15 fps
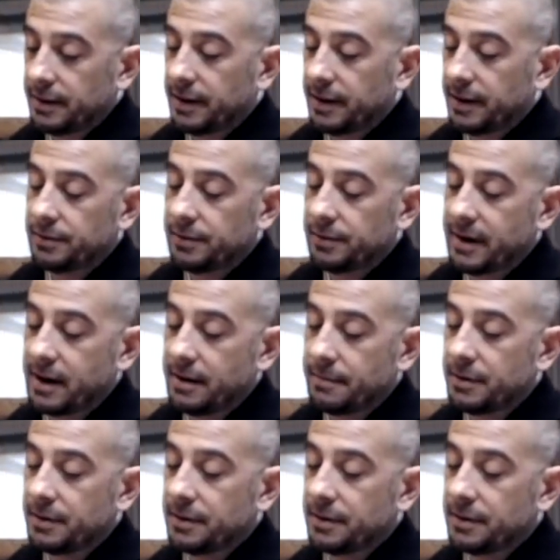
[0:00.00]
couldn't have
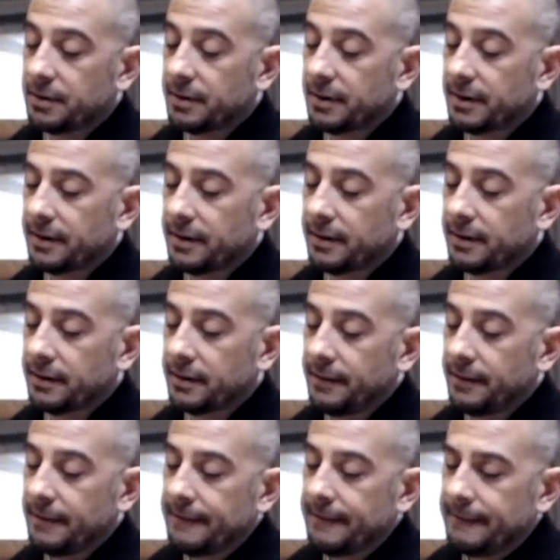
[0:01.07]
happened. And
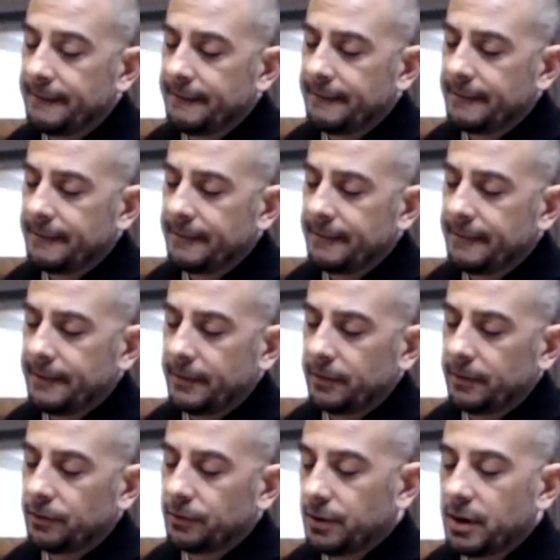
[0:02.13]

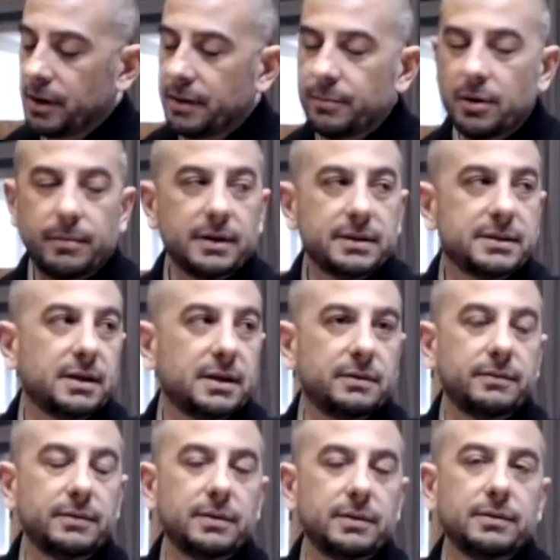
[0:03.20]
learned a lot about
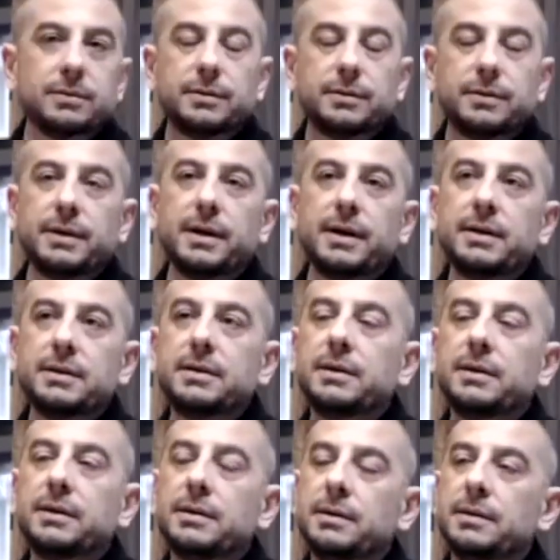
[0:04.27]
myself in those 30 days
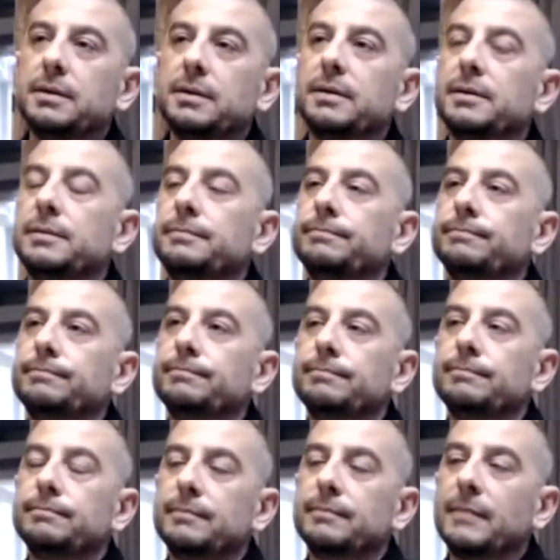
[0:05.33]
here.
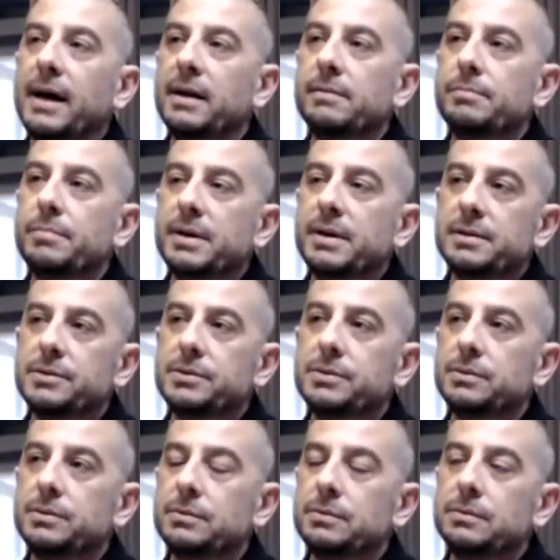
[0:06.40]
Hadn't been
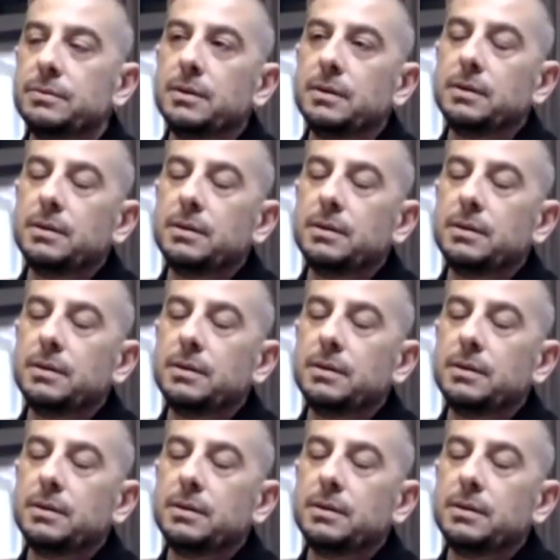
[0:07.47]
to